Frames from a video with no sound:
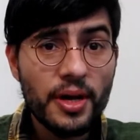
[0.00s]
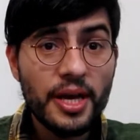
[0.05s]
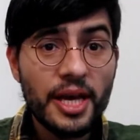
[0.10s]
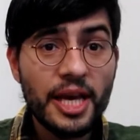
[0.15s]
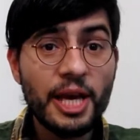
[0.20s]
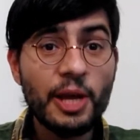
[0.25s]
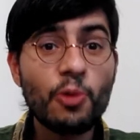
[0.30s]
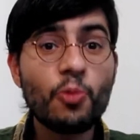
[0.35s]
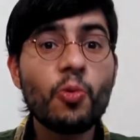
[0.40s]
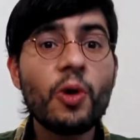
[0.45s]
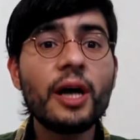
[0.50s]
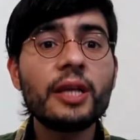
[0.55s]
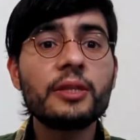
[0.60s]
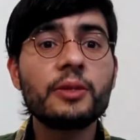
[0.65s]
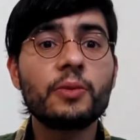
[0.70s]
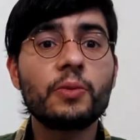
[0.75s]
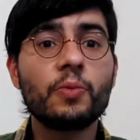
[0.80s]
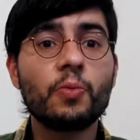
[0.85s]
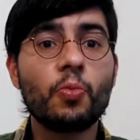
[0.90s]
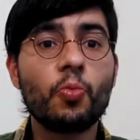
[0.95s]
in
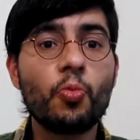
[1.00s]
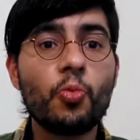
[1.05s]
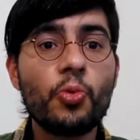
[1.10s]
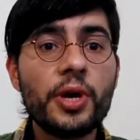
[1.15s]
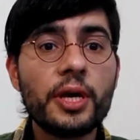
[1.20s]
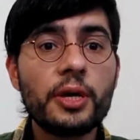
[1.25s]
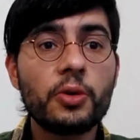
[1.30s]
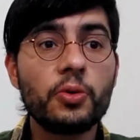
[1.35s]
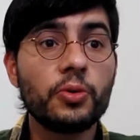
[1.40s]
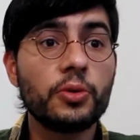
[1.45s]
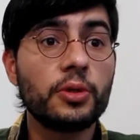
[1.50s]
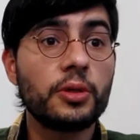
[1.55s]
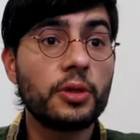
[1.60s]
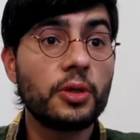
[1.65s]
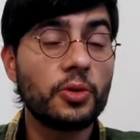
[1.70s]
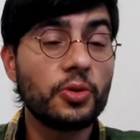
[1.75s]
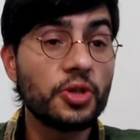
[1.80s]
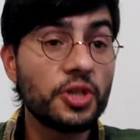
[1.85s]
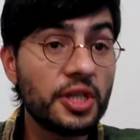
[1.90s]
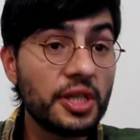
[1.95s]
what we could
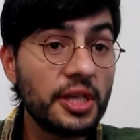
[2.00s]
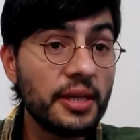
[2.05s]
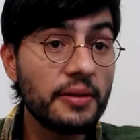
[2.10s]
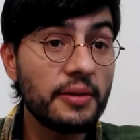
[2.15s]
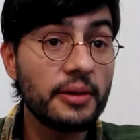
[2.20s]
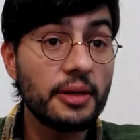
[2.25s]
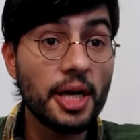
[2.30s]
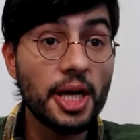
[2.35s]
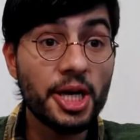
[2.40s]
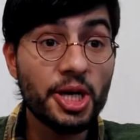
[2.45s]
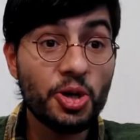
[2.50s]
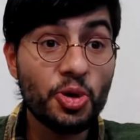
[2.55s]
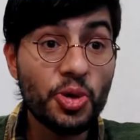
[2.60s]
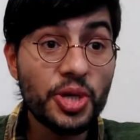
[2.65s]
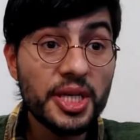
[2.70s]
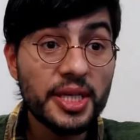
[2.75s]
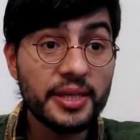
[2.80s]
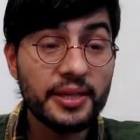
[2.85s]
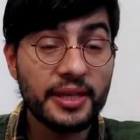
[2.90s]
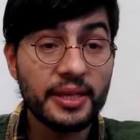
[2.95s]
consider a
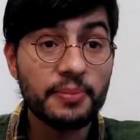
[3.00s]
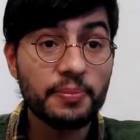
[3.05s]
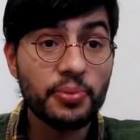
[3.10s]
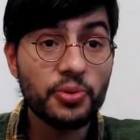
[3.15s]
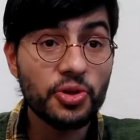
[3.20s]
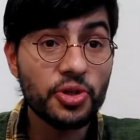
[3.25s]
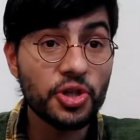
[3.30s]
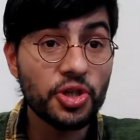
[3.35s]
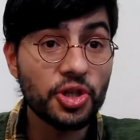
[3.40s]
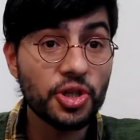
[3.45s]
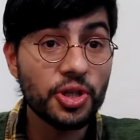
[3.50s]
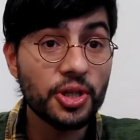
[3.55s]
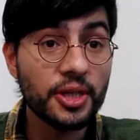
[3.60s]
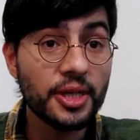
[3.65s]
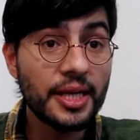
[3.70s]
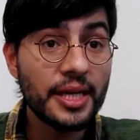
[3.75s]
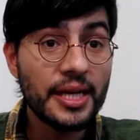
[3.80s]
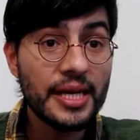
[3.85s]
Christian position,